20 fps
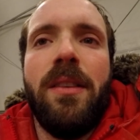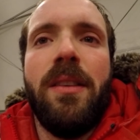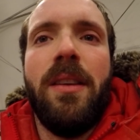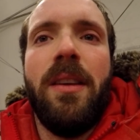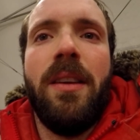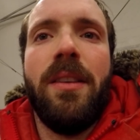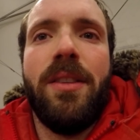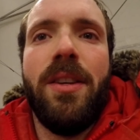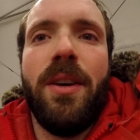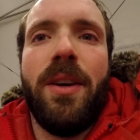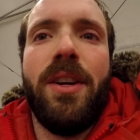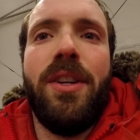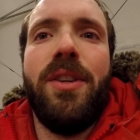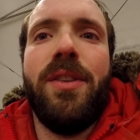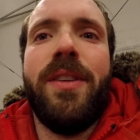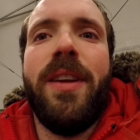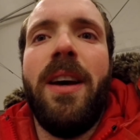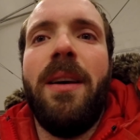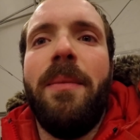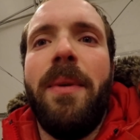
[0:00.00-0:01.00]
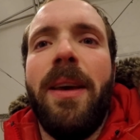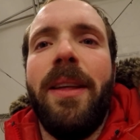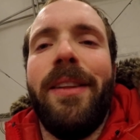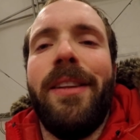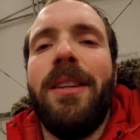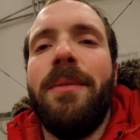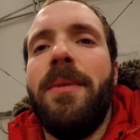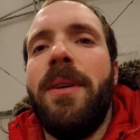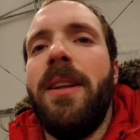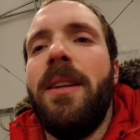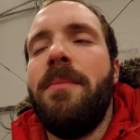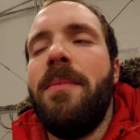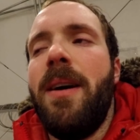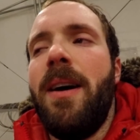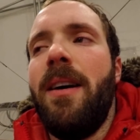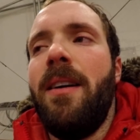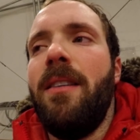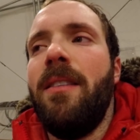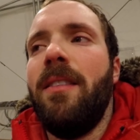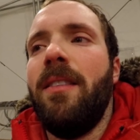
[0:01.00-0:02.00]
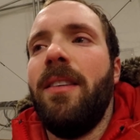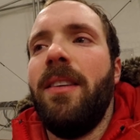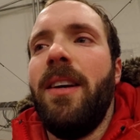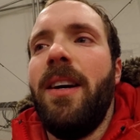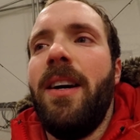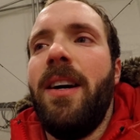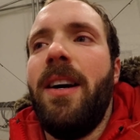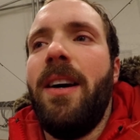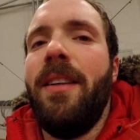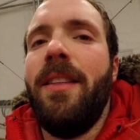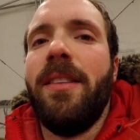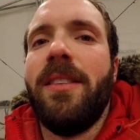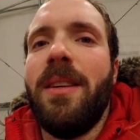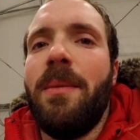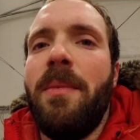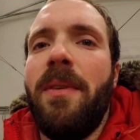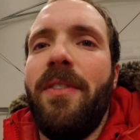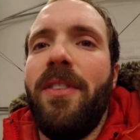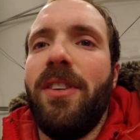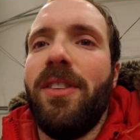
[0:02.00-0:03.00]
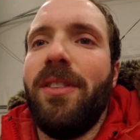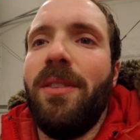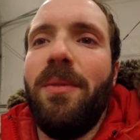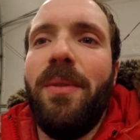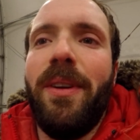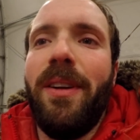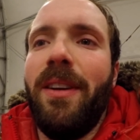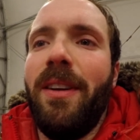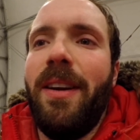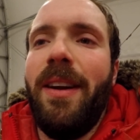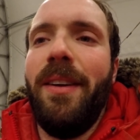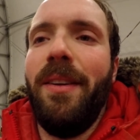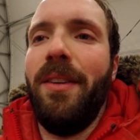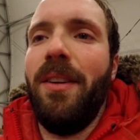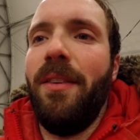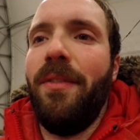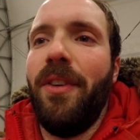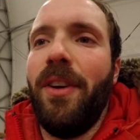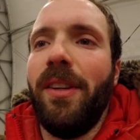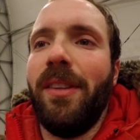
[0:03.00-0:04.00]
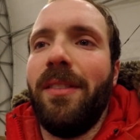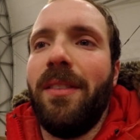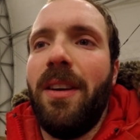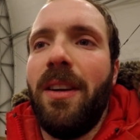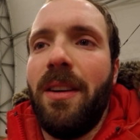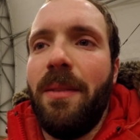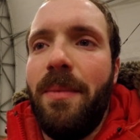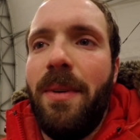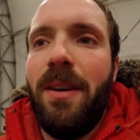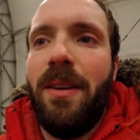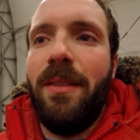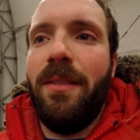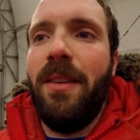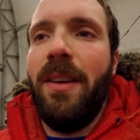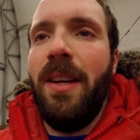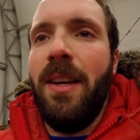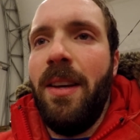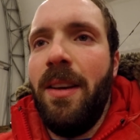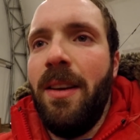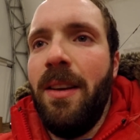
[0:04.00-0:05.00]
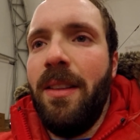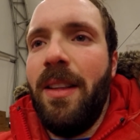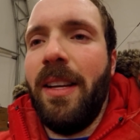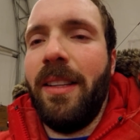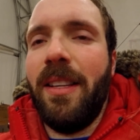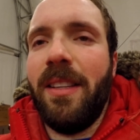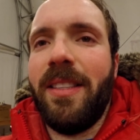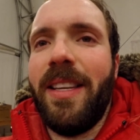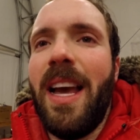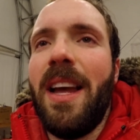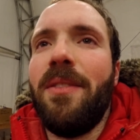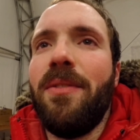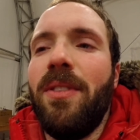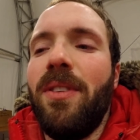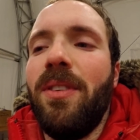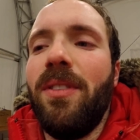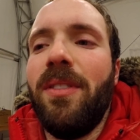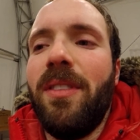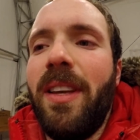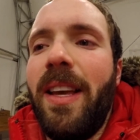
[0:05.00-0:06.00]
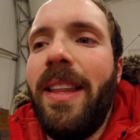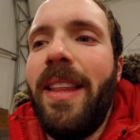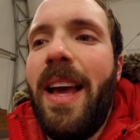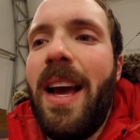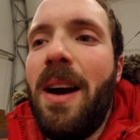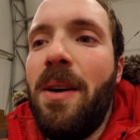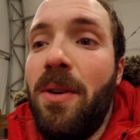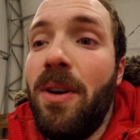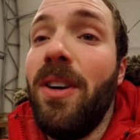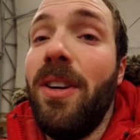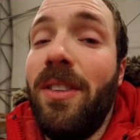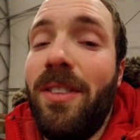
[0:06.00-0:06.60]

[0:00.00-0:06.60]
So could you tell me a little bit about the summer versus the winter? I don't know if you could talk about like the schedules and hours.